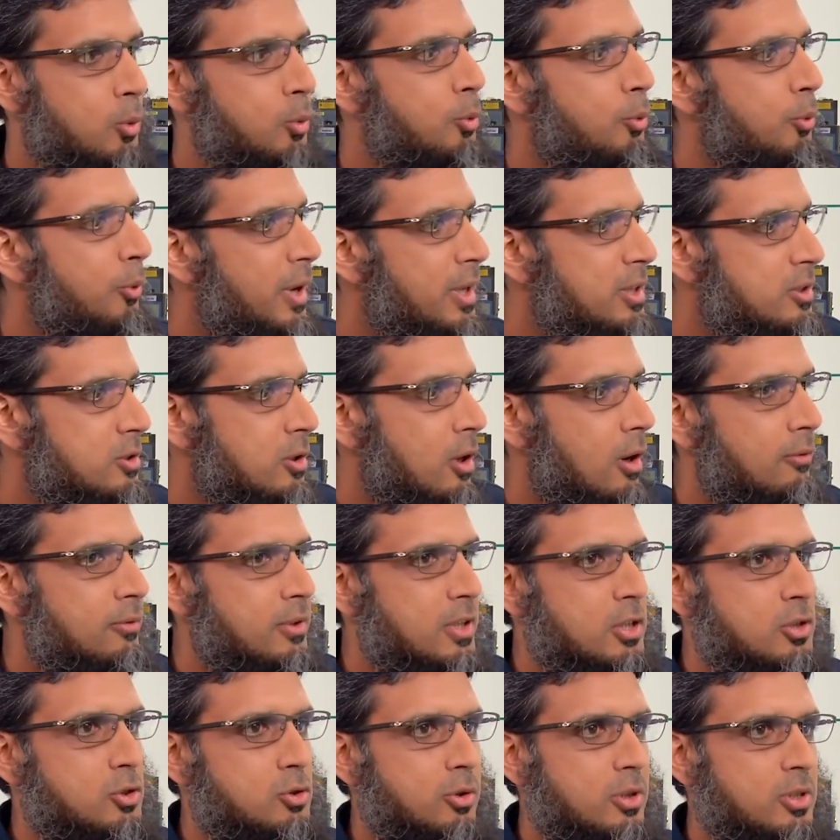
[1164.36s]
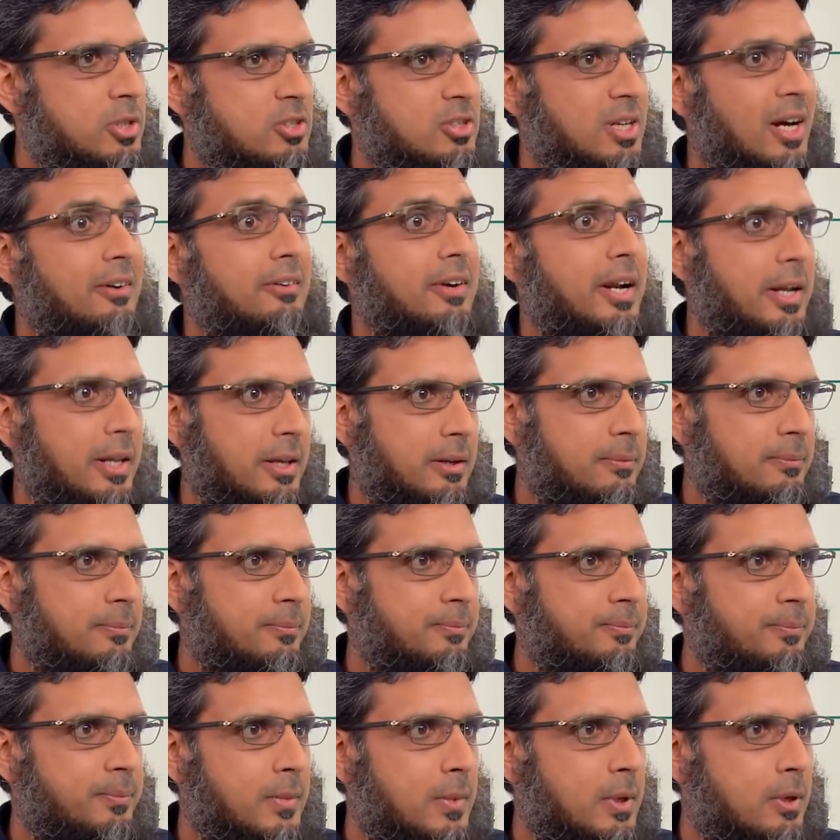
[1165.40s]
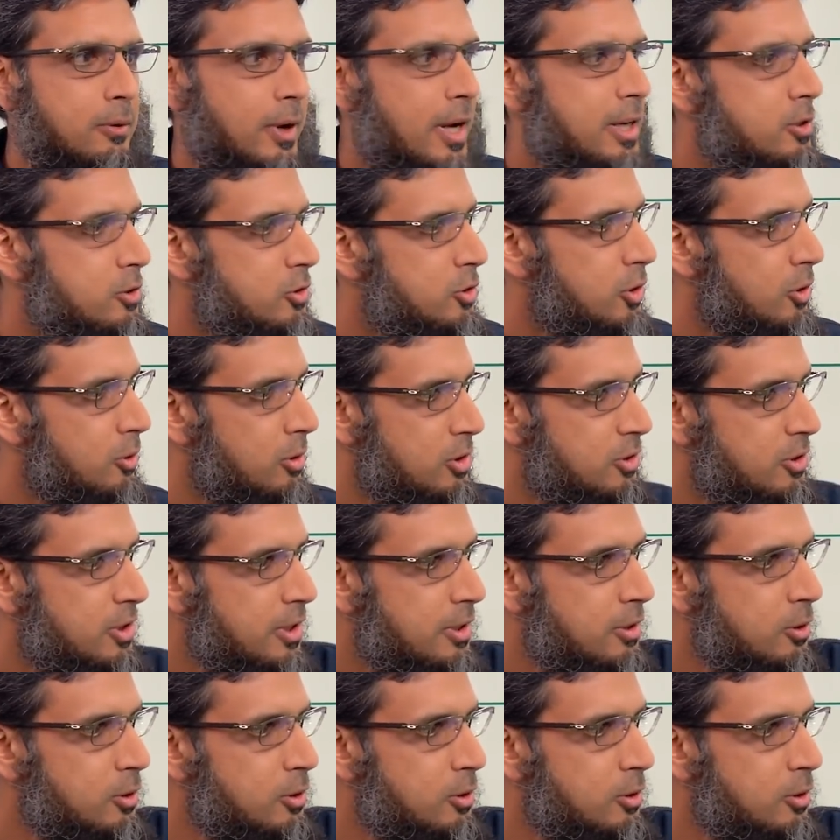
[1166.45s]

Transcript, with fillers: which of these switches are ready, right? So you'll oh. see